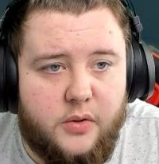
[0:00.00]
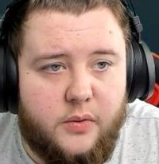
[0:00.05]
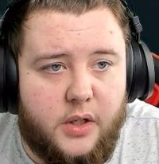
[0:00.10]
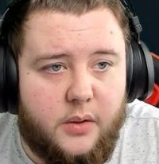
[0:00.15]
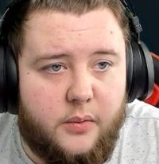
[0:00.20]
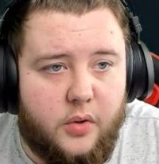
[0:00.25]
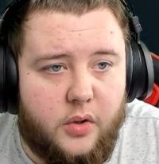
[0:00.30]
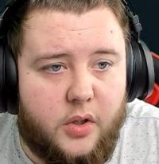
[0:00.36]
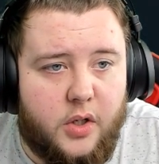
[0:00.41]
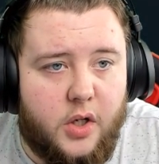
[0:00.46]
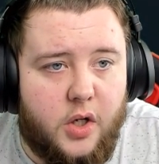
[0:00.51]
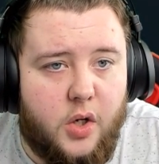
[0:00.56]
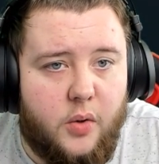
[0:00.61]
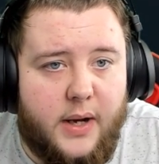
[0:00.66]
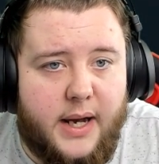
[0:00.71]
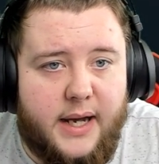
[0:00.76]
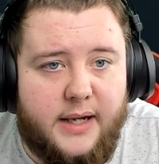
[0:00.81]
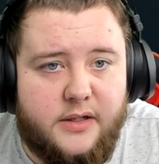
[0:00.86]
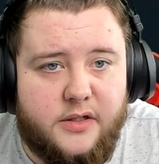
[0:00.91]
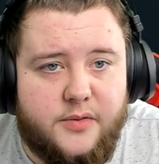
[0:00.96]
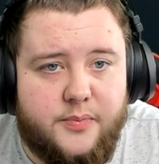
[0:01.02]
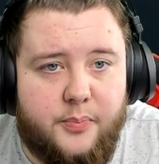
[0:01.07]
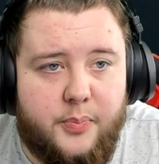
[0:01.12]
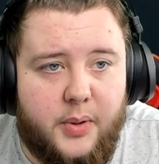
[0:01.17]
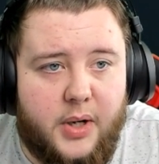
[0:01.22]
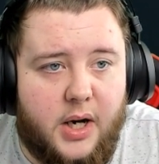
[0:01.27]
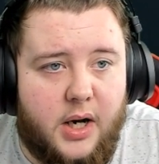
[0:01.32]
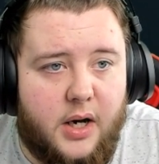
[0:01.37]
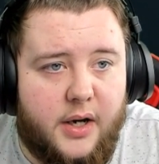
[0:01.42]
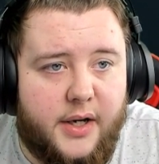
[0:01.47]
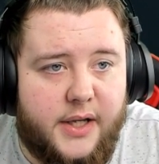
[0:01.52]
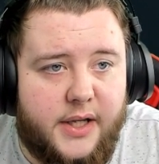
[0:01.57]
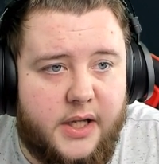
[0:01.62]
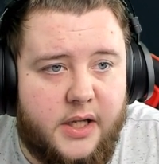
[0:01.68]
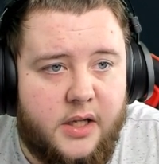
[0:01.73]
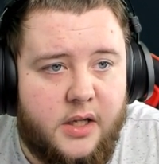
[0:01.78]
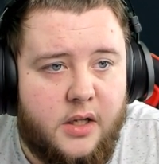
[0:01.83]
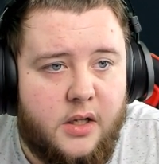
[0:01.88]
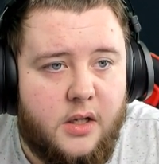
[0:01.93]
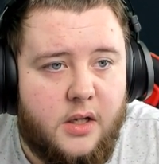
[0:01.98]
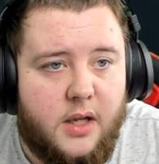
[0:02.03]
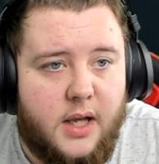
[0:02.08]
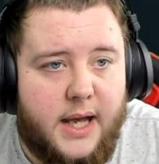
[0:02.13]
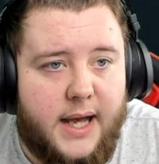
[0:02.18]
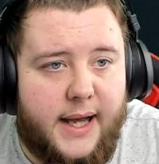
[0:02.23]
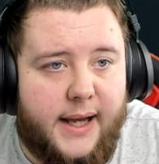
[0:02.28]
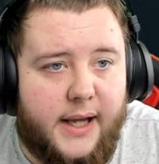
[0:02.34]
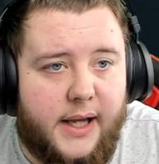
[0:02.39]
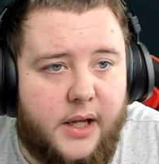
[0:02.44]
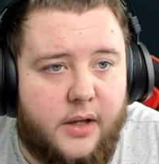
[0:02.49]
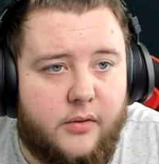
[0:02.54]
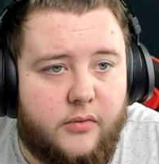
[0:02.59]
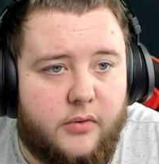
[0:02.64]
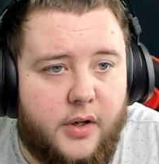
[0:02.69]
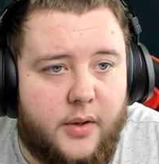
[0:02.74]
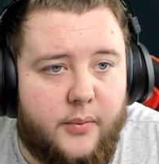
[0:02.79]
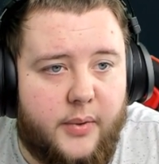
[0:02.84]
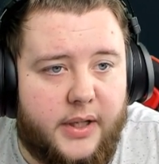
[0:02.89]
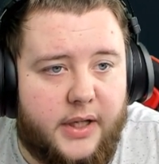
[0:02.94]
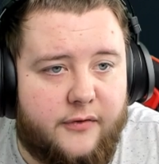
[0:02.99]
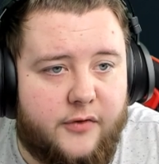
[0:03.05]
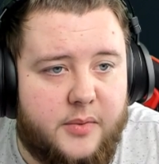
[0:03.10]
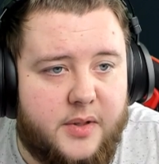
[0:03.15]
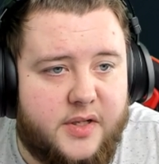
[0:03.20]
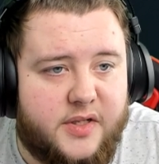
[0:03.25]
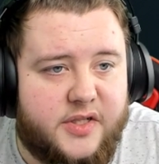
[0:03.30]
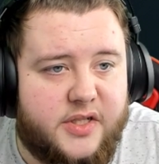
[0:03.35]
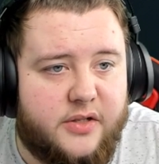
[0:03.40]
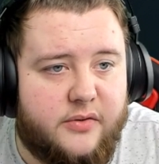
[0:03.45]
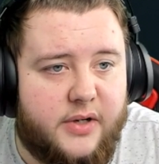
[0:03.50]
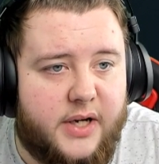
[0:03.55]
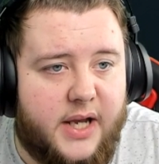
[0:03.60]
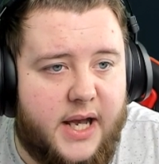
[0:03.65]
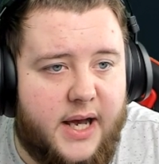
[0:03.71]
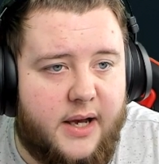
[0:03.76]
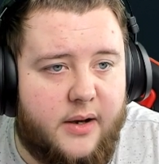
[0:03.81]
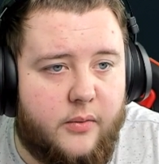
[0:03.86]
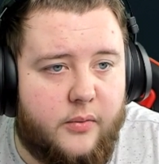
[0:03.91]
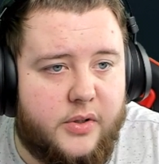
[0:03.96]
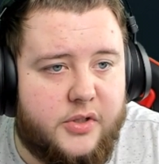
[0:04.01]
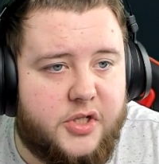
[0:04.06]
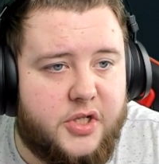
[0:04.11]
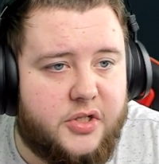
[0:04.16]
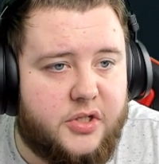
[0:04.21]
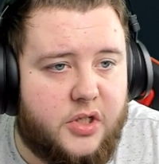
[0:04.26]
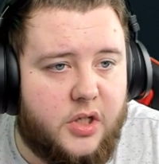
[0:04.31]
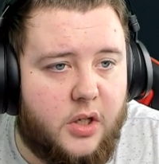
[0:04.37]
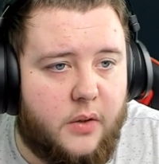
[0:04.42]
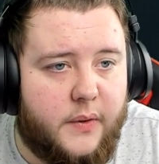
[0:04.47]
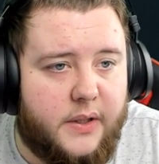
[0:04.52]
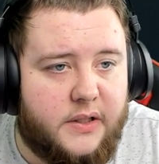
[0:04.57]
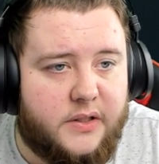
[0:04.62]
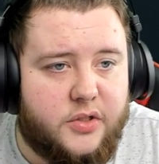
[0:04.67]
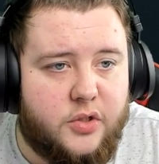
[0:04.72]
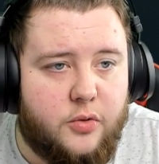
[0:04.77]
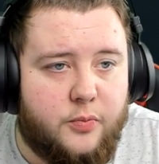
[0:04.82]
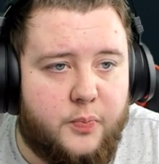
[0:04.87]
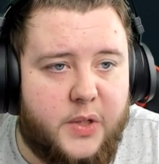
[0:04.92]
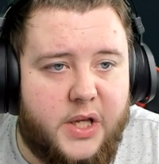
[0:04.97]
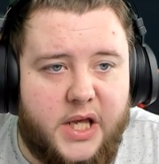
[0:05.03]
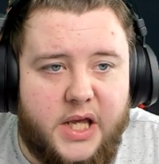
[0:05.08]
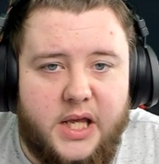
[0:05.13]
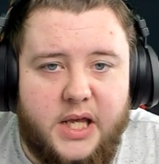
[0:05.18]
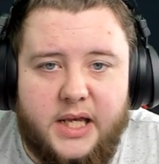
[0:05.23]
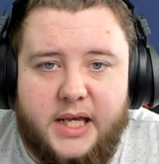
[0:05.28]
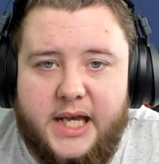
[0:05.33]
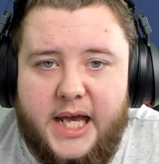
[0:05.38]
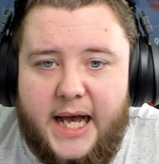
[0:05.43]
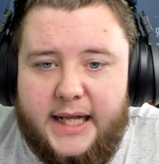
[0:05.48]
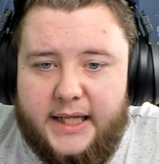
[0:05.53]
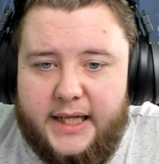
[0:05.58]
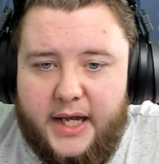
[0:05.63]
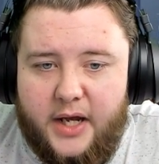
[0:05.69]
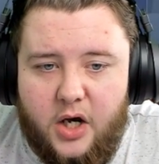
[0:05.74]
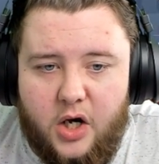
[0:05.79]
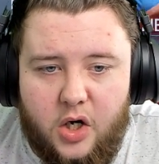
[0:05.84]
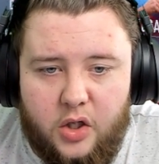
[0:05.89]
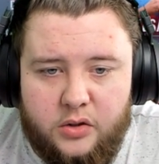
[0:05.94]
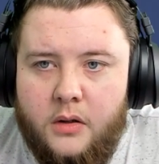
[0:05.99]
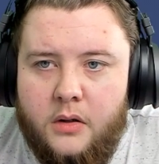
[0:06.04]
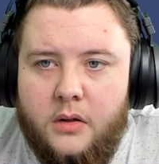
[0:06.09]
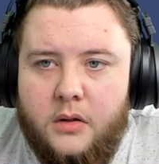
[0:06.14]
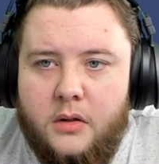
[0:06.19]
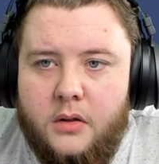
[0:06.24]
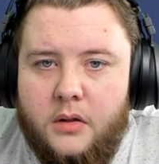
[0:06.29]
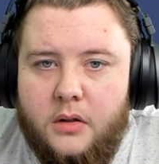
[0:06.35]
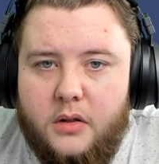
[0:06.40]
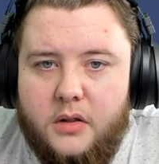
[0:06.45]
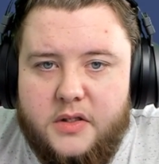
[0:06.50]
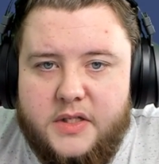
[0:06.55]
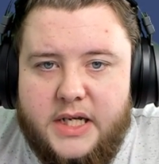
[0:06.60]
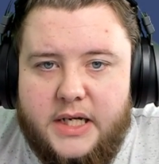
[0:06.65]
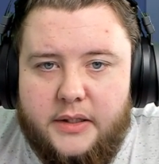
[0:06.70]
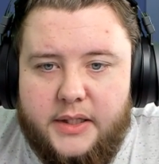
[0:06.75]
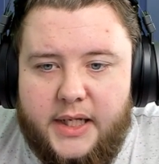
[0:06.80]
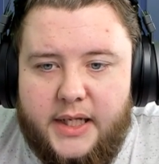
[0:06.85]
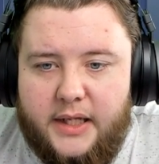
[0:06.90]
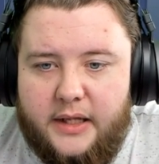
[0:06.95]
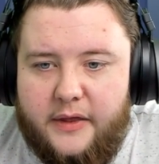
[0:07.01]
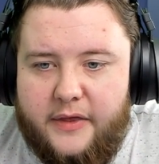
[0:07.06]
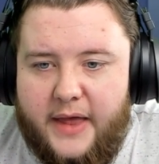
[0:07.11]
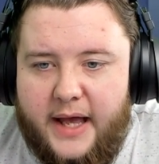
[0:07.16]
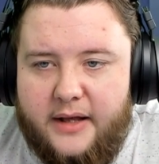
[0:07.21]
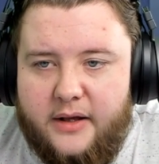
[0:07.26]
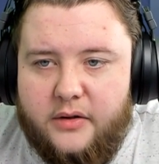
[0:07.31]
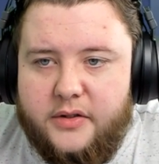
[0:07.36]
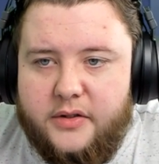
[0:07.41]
I will go and buy a right winger from the Serie A, which is going to be Callejon. Because that'll link that